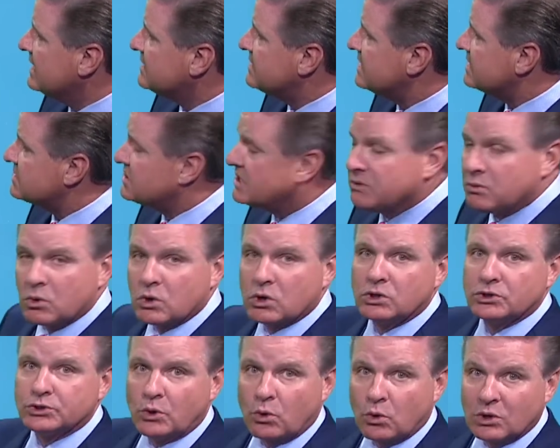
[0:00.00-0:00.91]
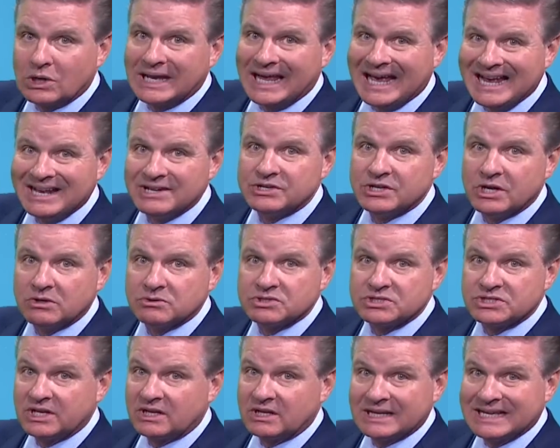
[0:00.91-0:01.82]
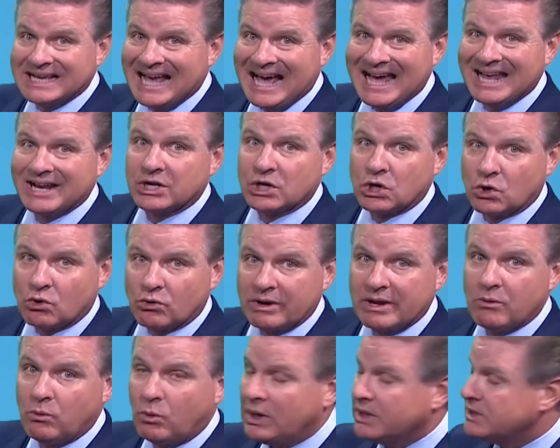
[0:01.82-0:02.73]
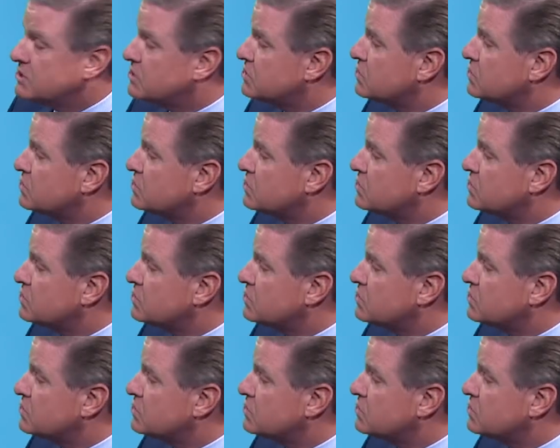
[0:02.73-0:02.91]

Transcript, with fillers: Disney World, Orlando, still a Category one